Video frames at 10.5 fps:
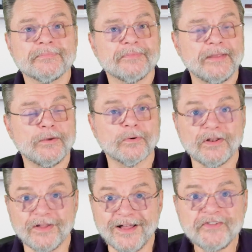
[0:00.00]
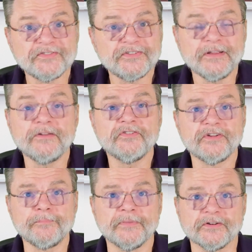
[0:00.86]
They were lost in
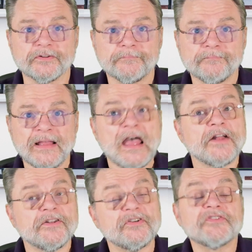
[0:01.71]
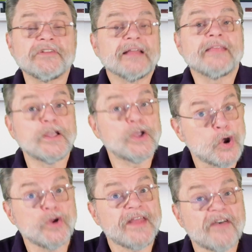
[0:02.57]
shipment just like they
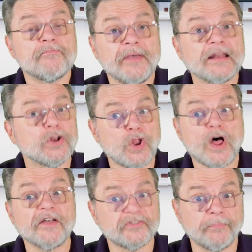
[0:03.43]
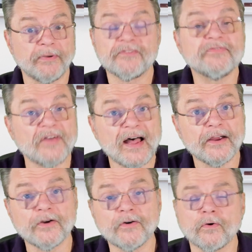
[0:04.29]
could have been lost by
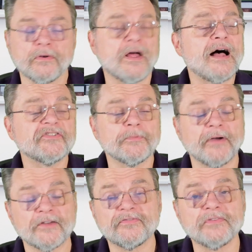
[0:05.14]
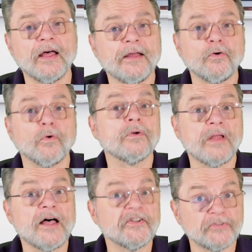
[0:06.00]
fire or lost by flood or
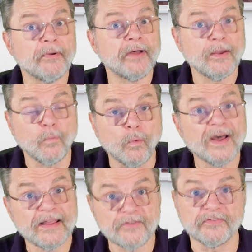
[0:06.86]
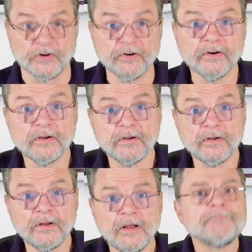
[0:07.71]
lost by whatever,
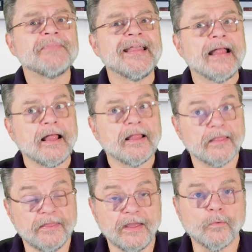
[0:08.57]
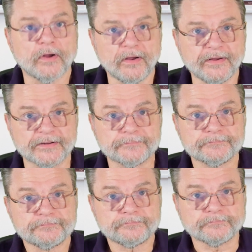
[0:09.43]
they were gone.
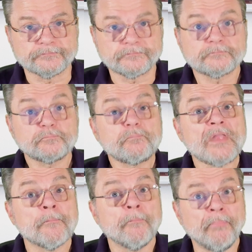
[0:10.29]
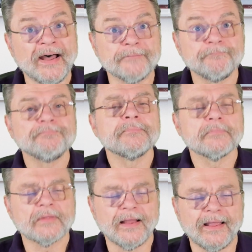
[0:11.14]
But
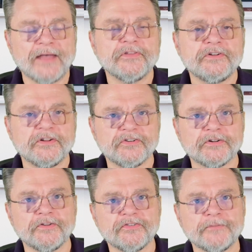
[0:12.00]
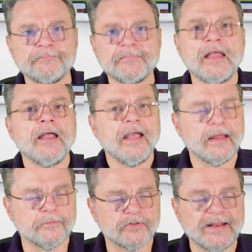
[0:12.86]
I had the digitals
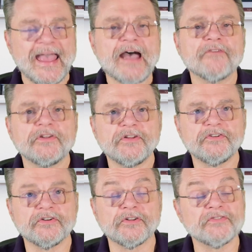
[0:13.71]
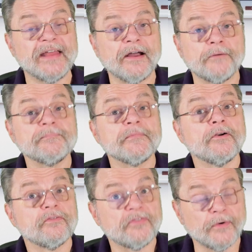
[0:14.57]
and I was going to have the digitals now
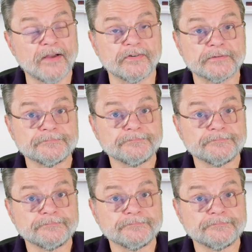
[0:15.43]
forever.